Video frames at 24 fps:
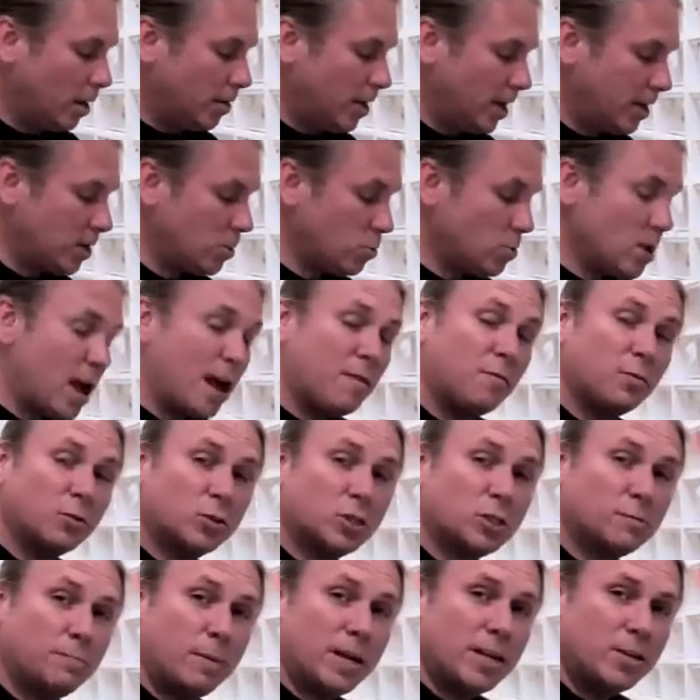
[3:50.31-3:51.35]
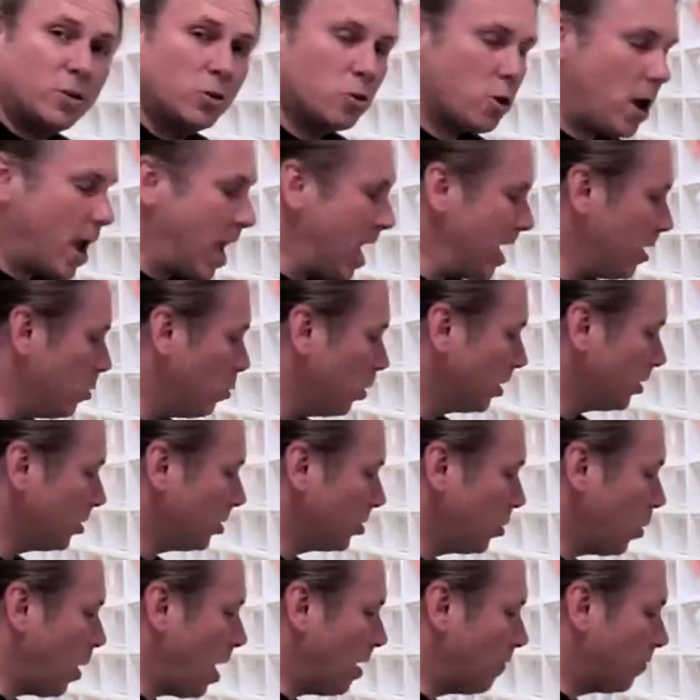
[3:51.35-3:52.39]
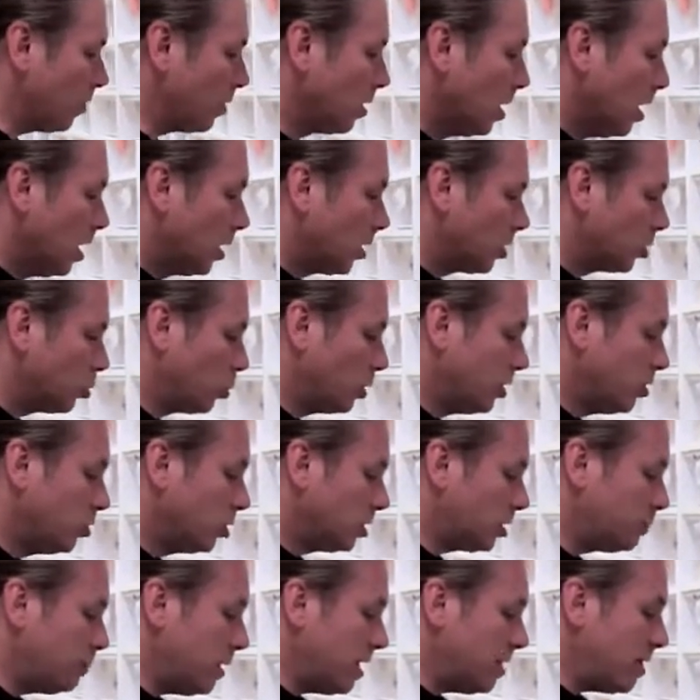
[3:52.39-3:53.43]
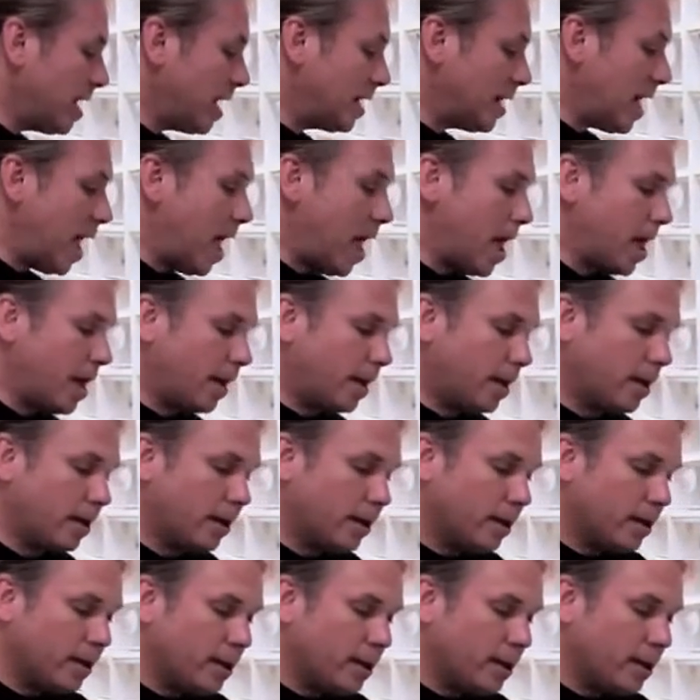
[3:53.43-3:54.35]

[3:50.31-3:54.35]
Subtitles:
that you never spin your egg whatsoever, because when you spin that egg,